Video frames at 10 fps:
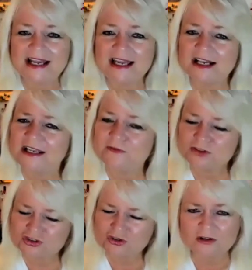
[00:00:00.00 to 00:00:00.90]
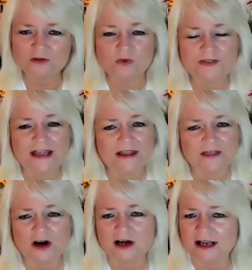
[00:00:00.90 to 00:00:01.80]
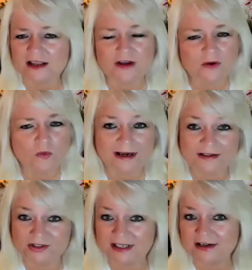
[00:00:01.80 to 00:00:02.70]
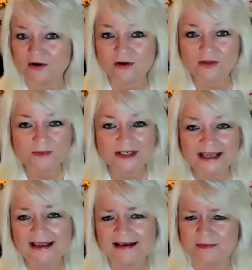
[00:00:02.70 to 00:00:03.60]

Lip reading: And I even struggled with that thought. I thought, why should I call them again?